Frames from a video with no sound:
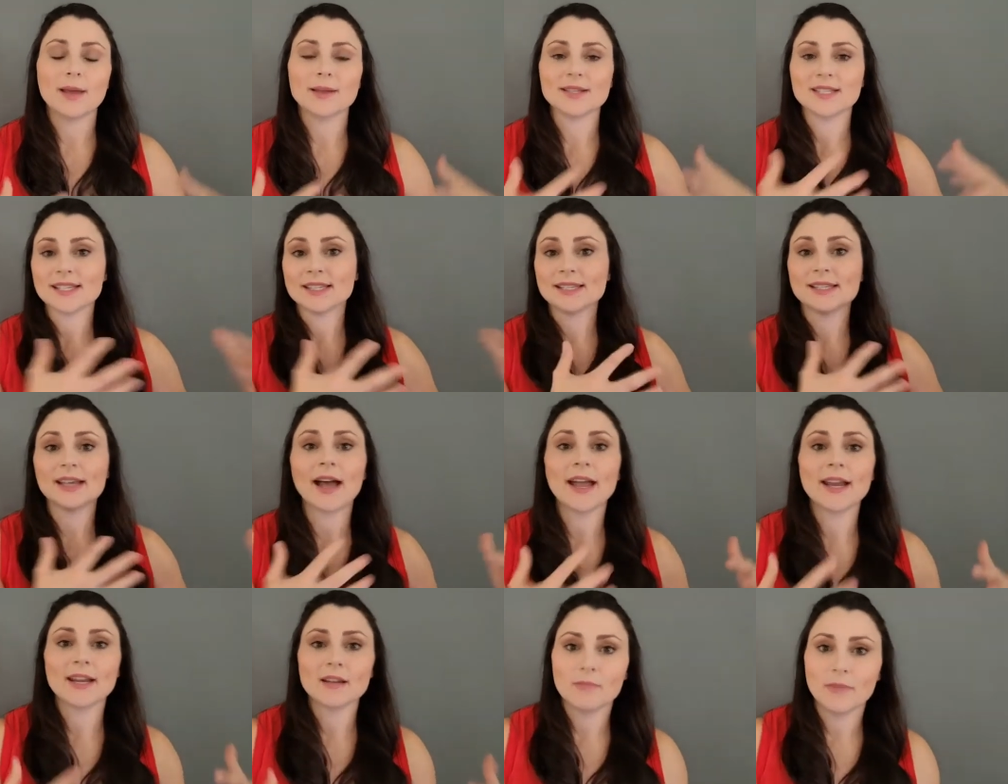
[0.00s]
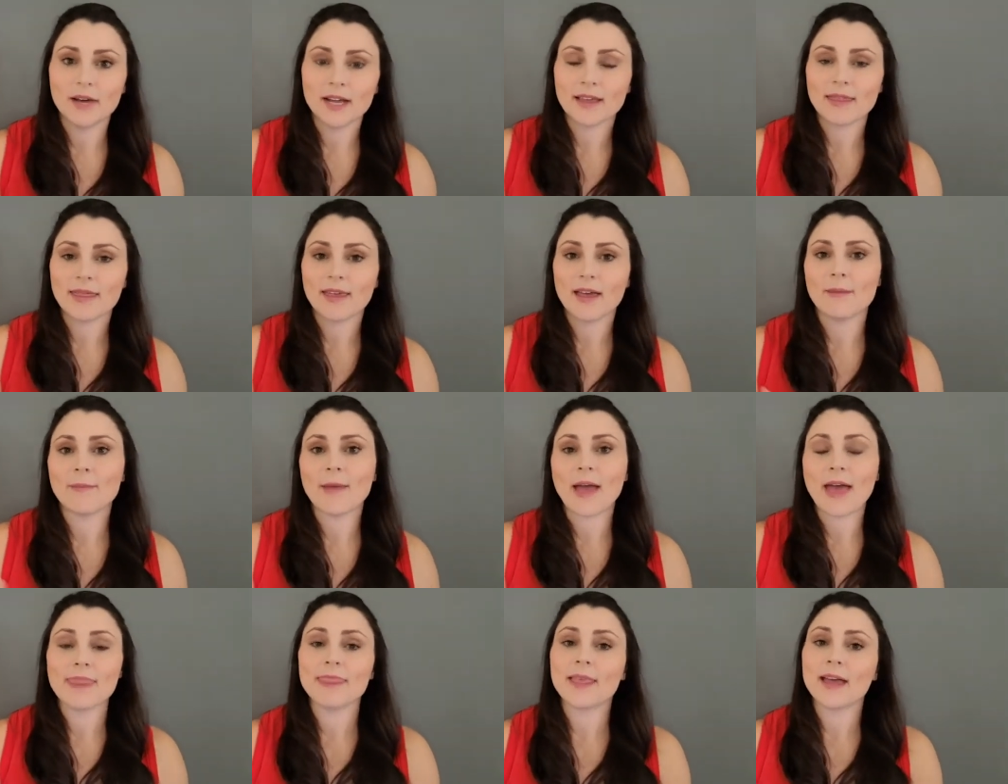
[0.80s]
Decide among them,
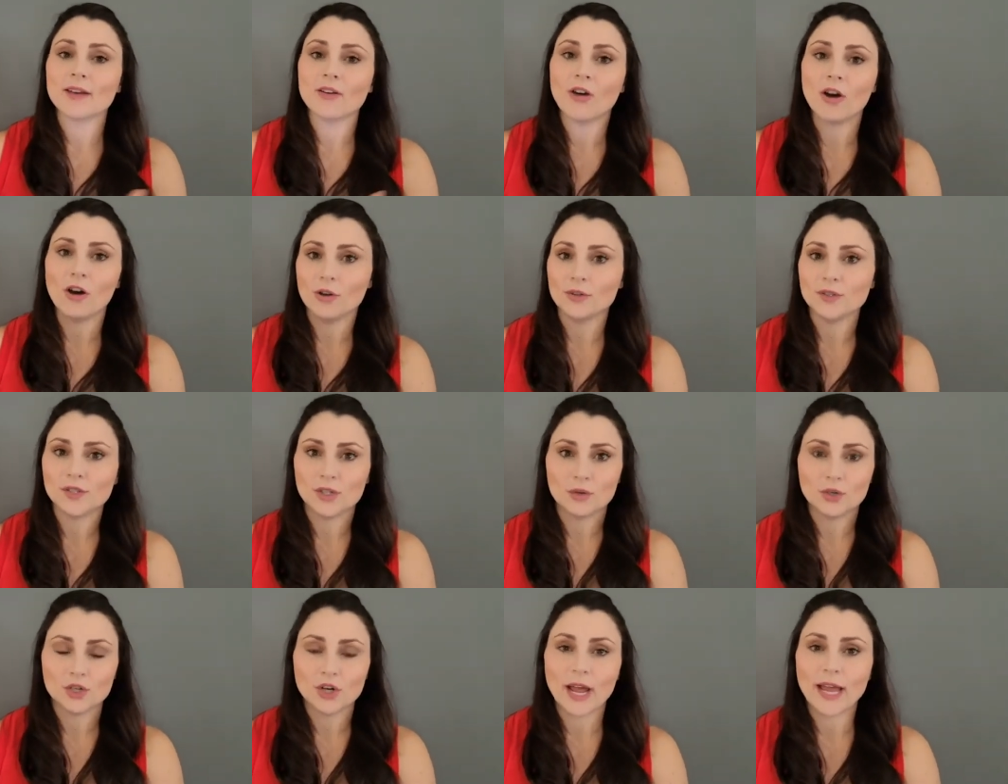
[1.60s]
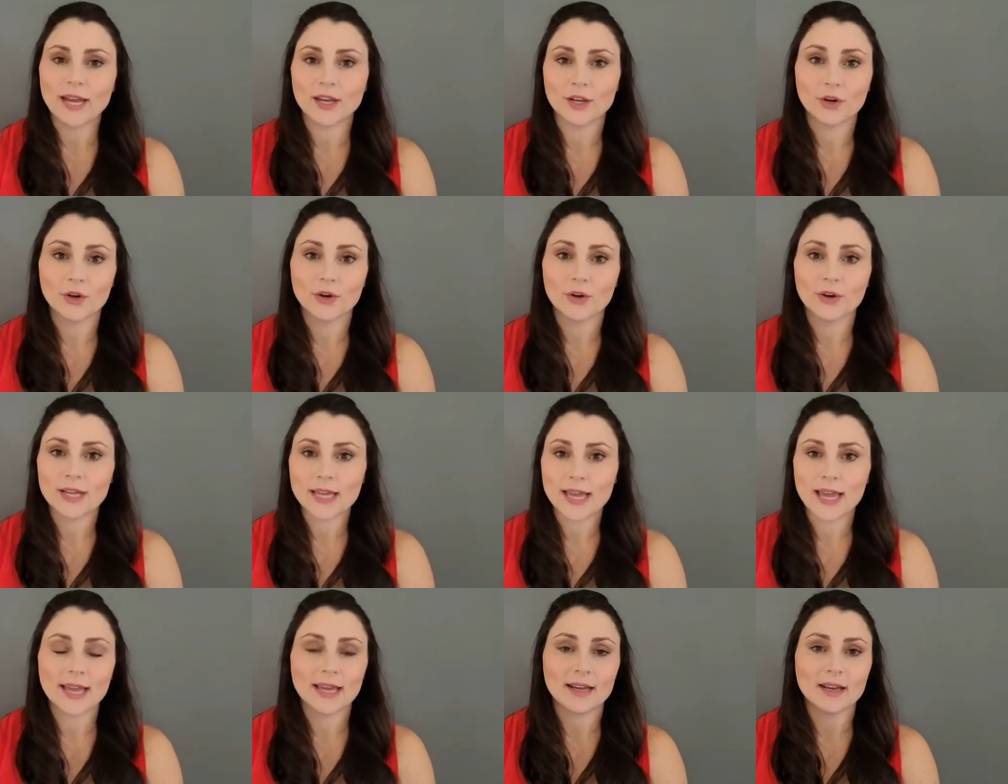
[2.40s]
and then also try to
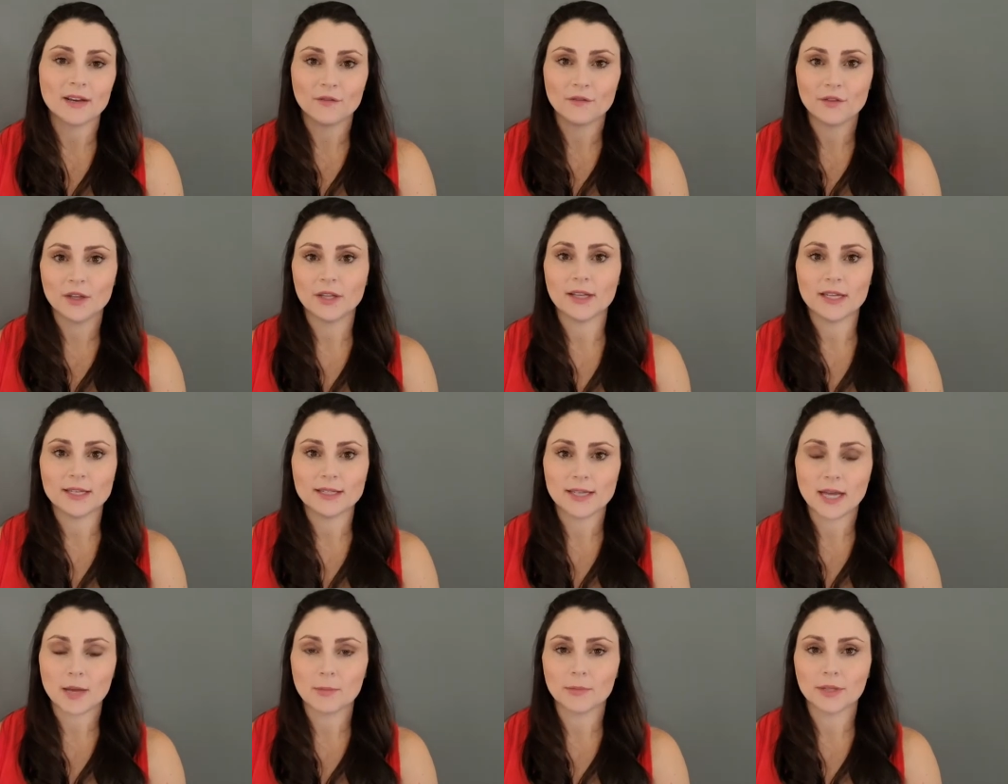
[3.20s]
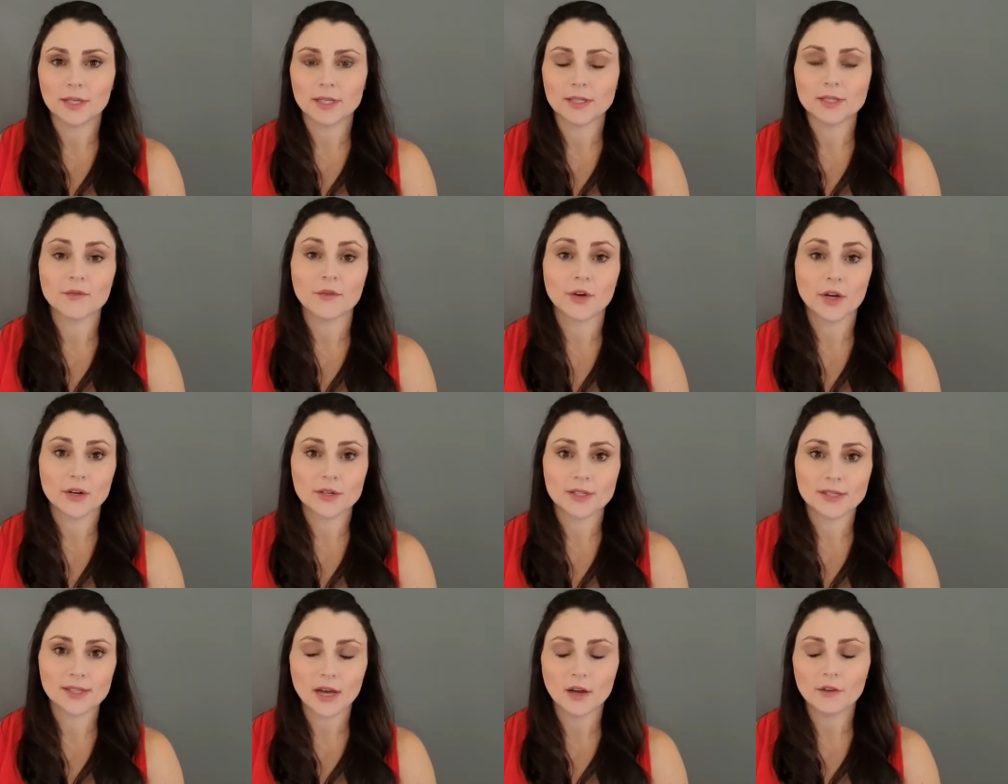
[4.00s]
create and fill in templates for
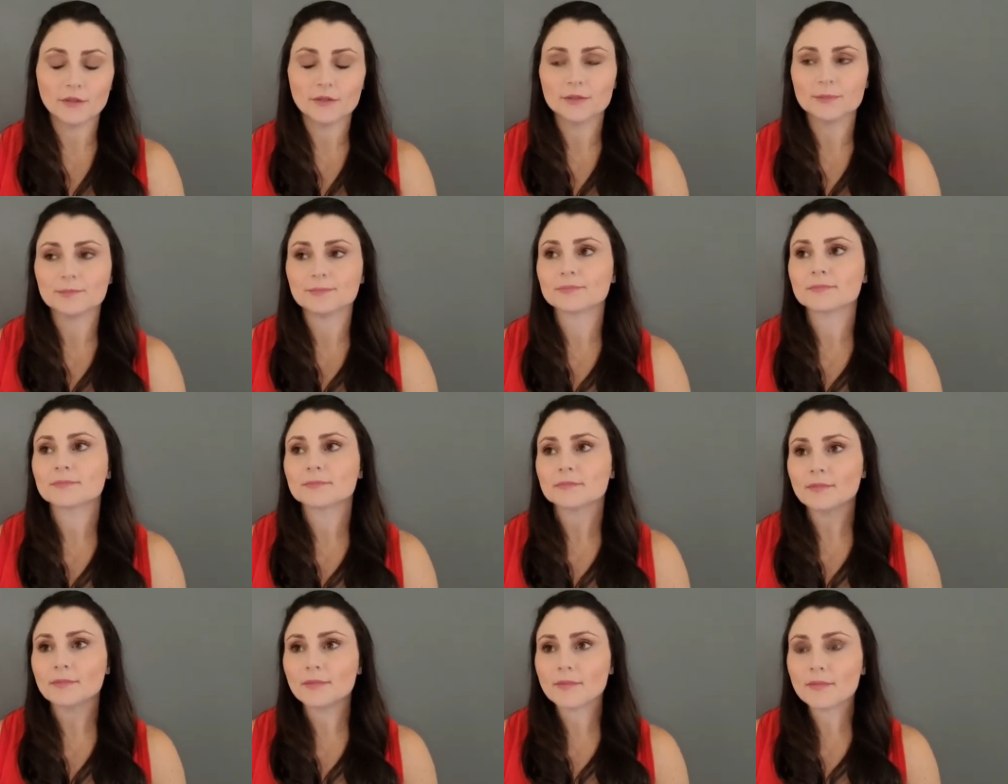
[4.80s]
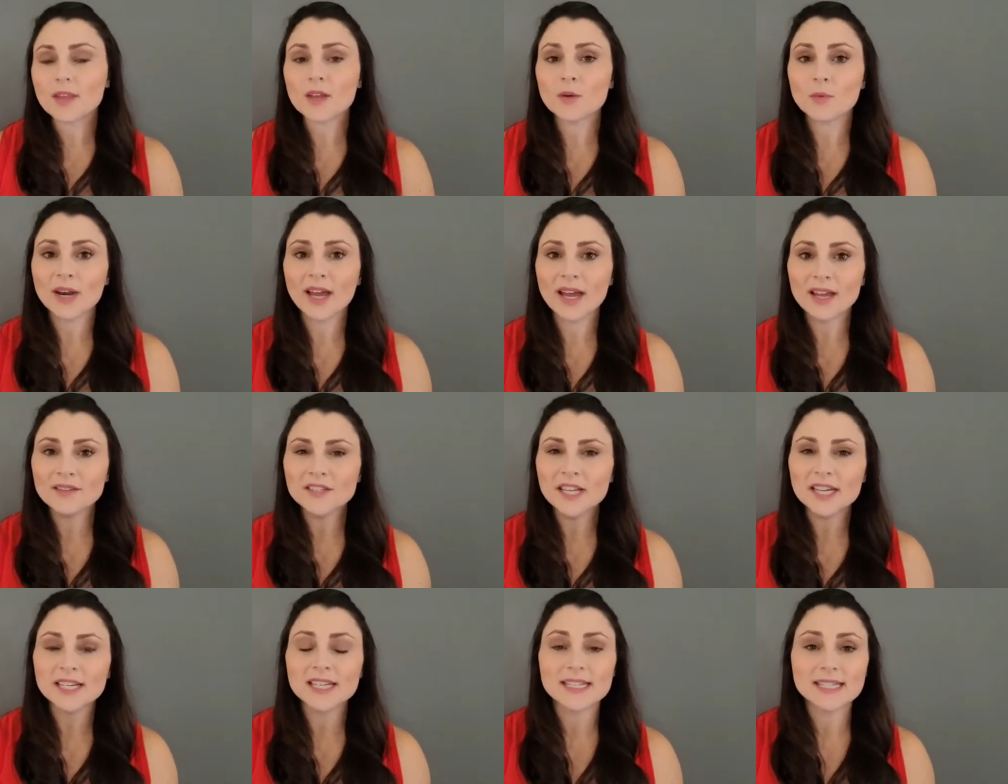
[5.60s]
yourself. What I've
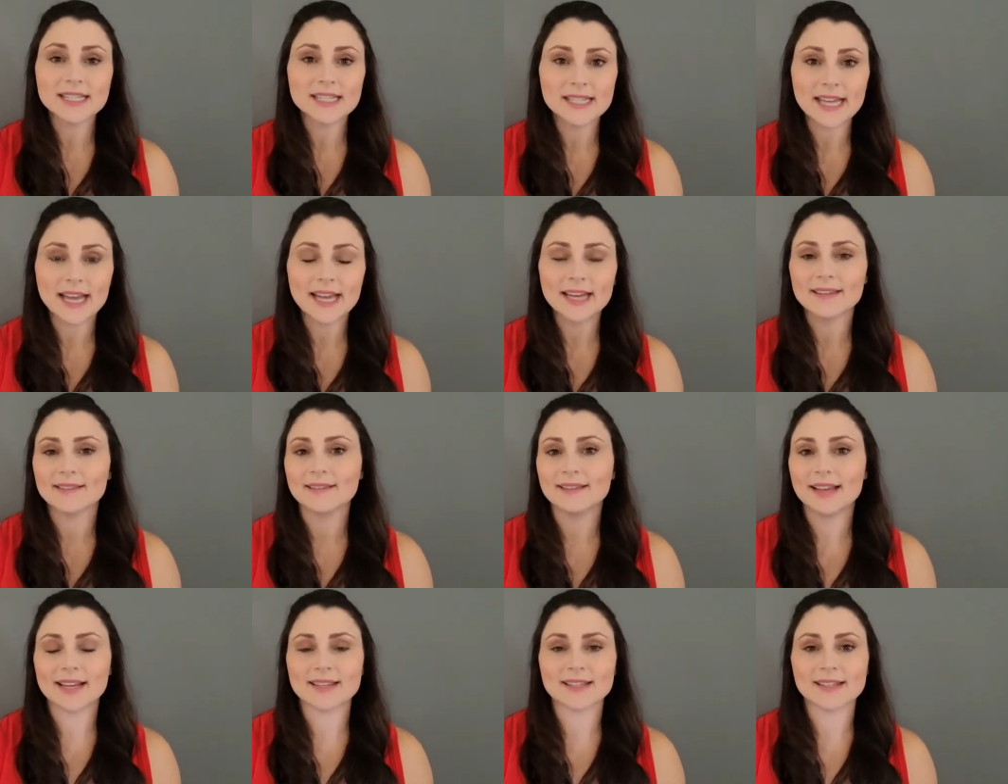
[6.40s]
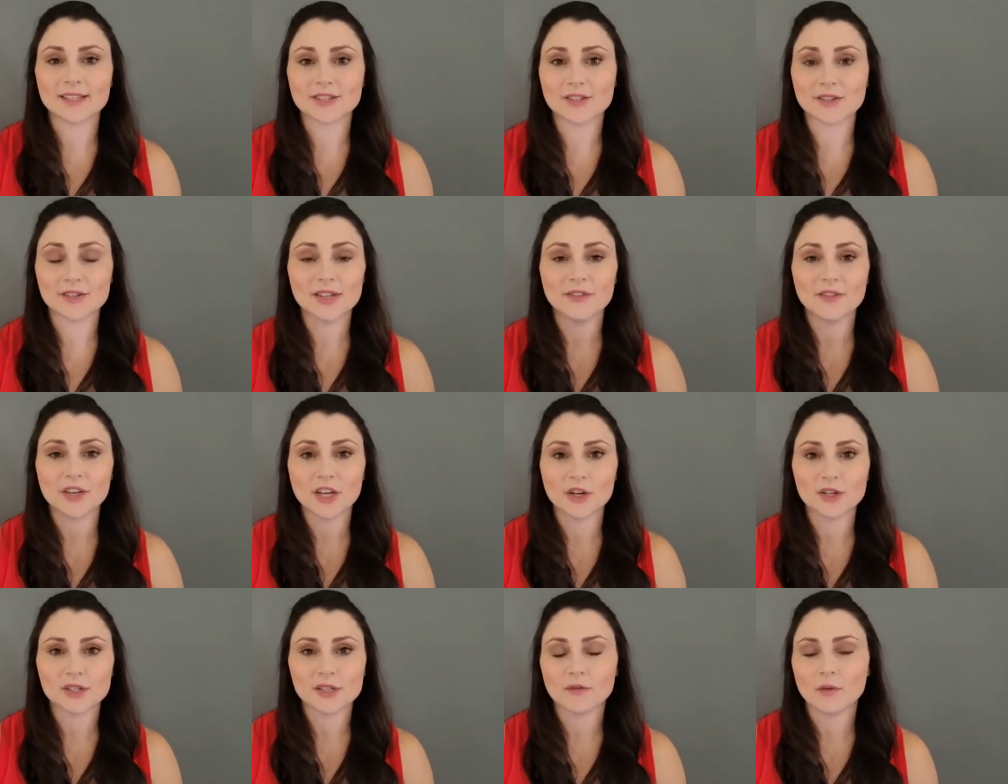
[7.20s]
done instead in the last 6 or 7
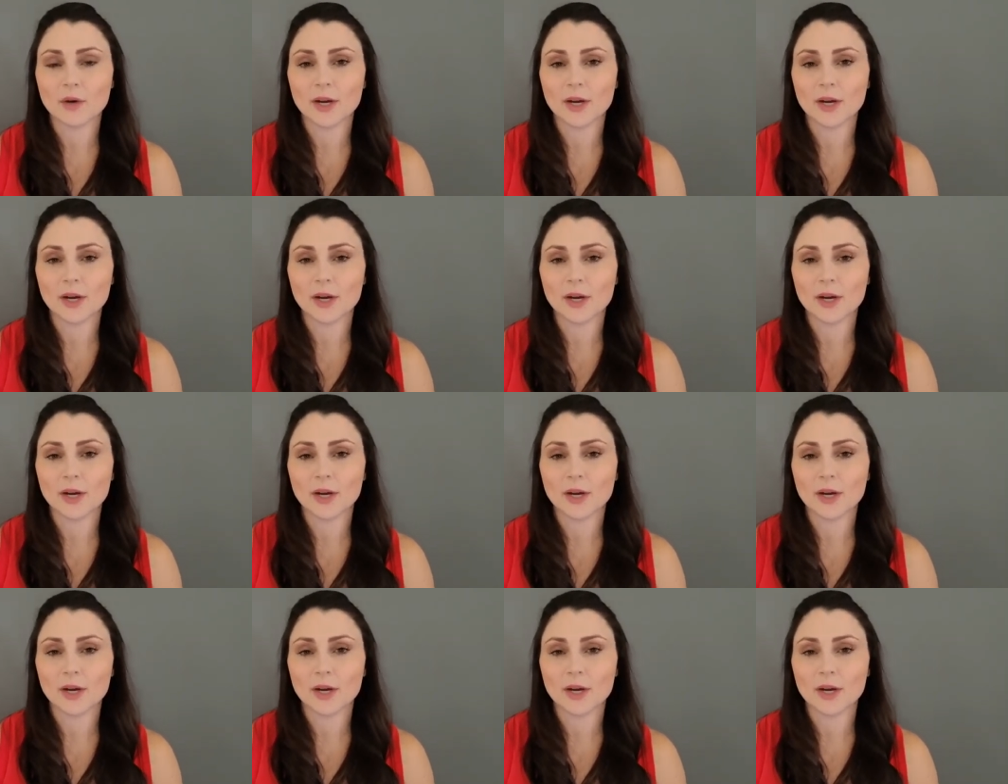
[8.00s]
years of